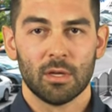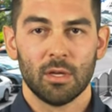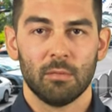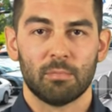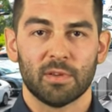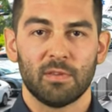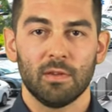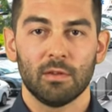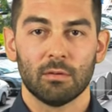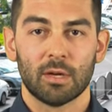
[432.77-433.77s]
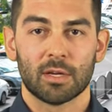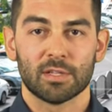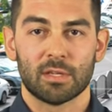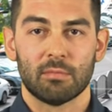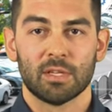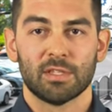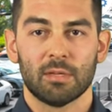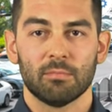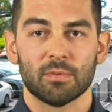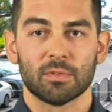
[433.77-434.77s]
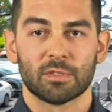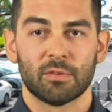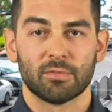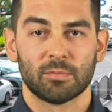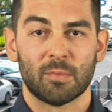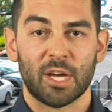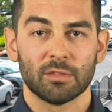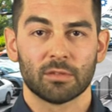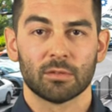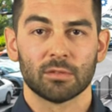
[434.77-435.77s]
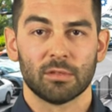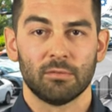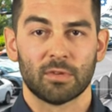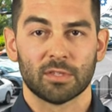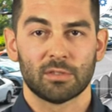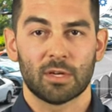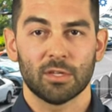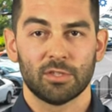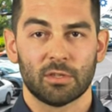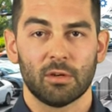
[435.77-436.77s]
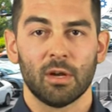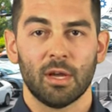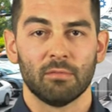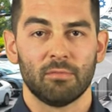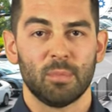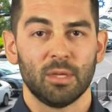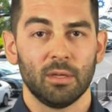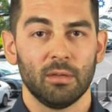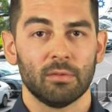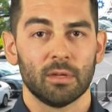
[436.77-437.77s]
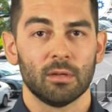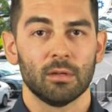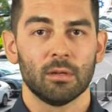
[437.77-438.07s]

In particular, some examples of smart roads infrastructure have been given.